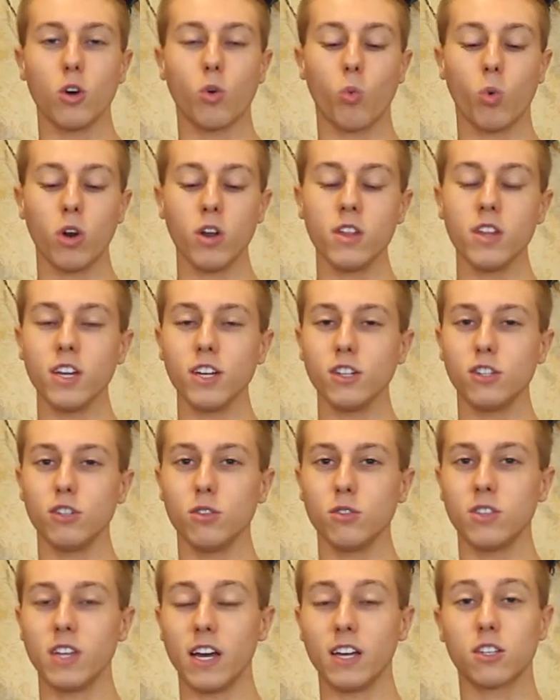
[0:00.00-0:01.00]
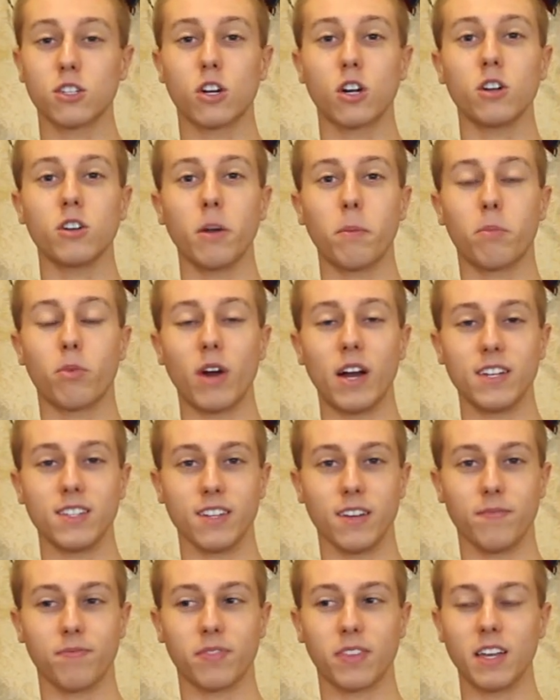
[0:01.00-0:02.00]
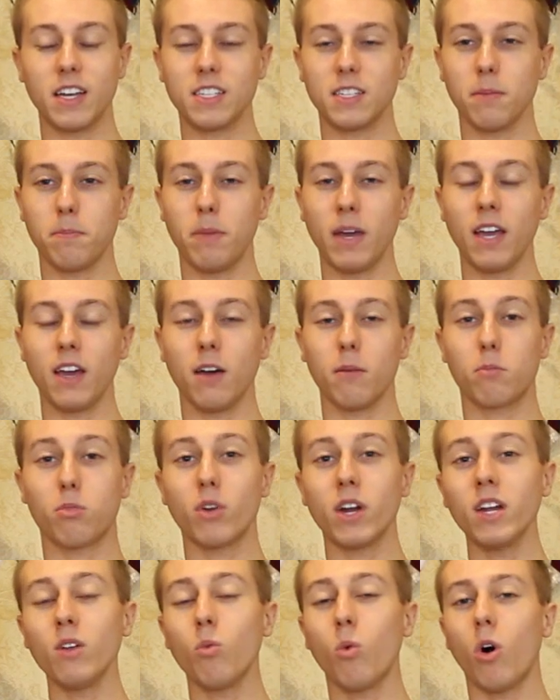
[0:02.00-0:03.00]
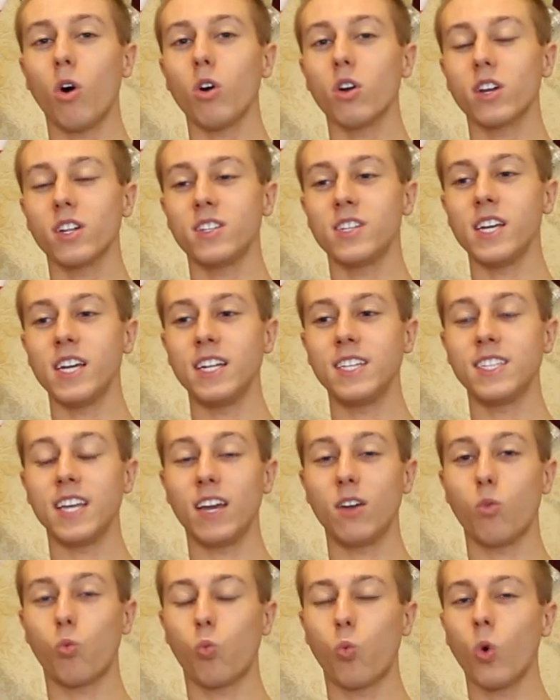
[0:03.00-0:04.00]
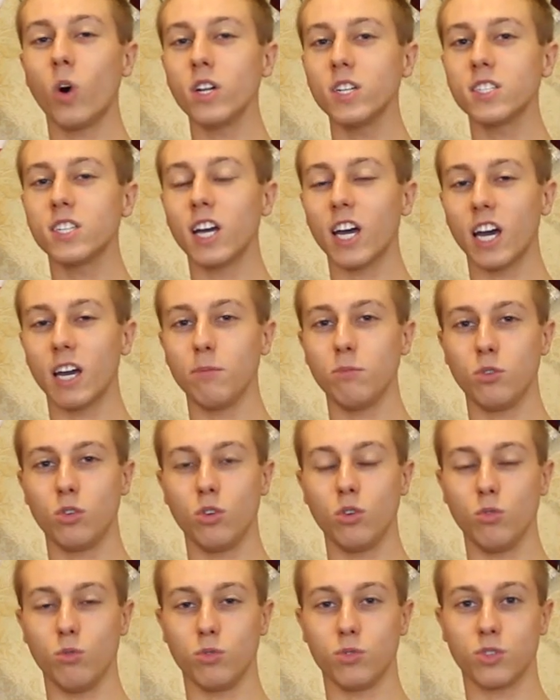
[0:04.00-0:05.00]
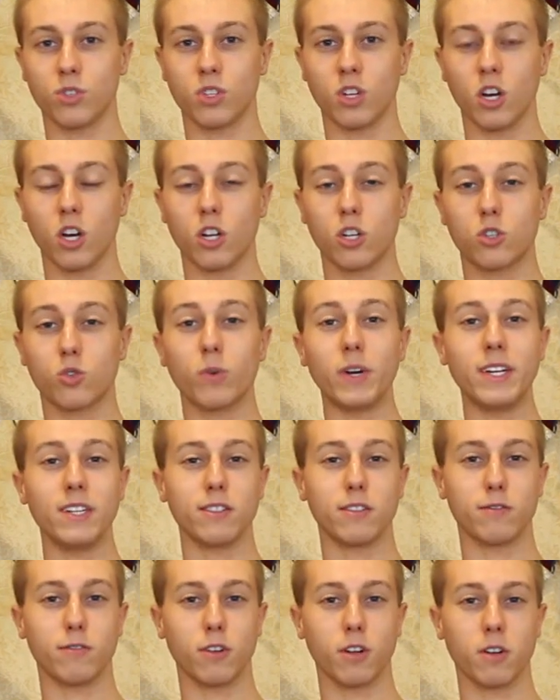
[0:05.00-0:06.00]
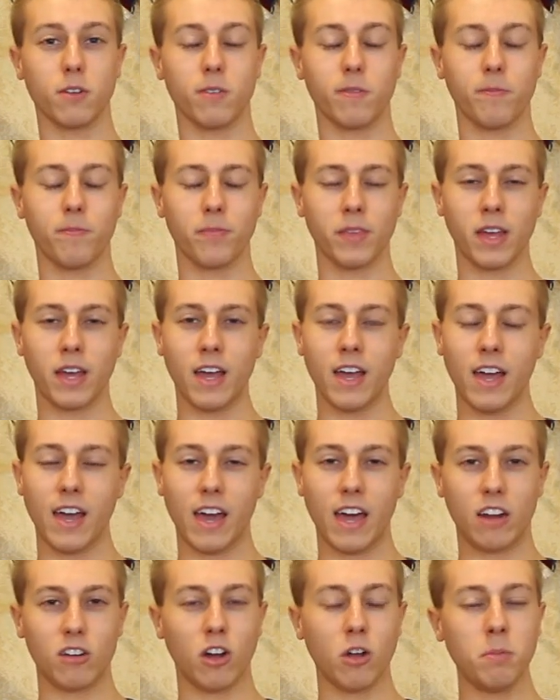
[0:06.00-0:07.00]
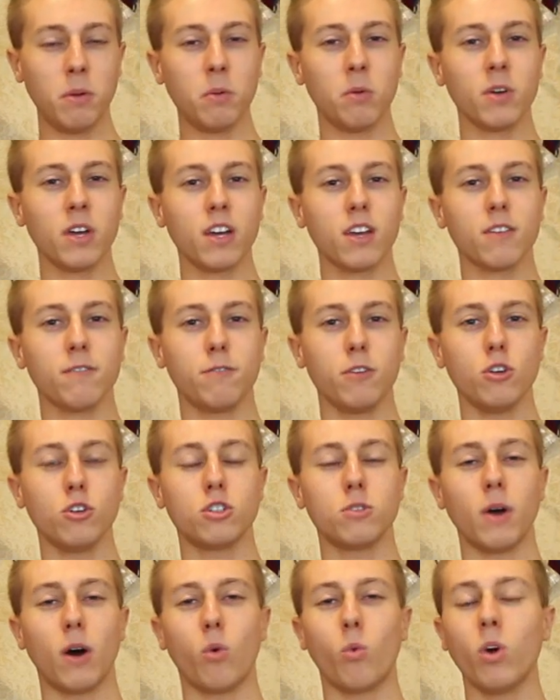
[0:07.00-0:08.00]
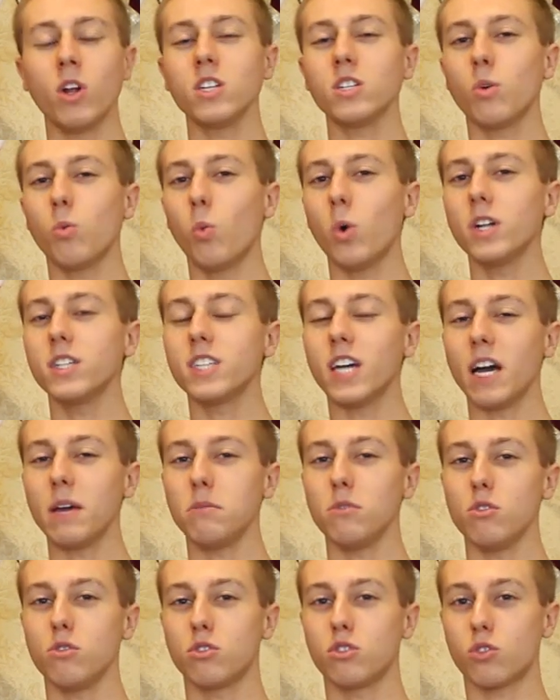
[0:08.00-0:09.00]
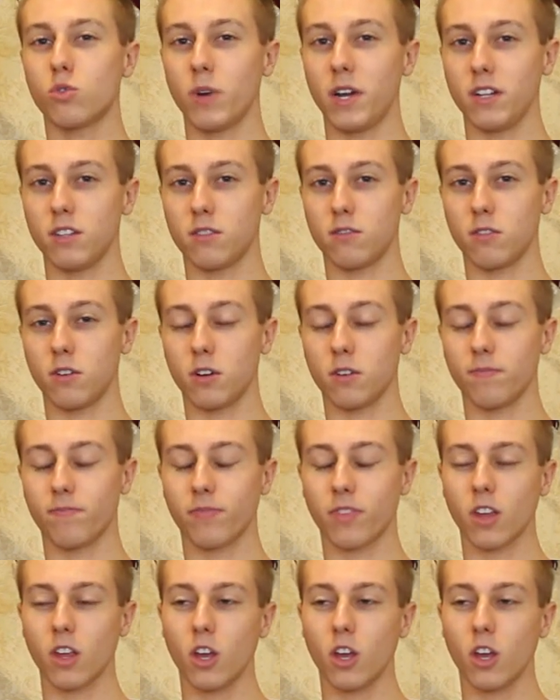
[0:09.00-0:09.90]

One of the issues that is currently present is a, a brain wallet contains a one-time use transfer. And a lot of people get confused about what is a one-time use transfer.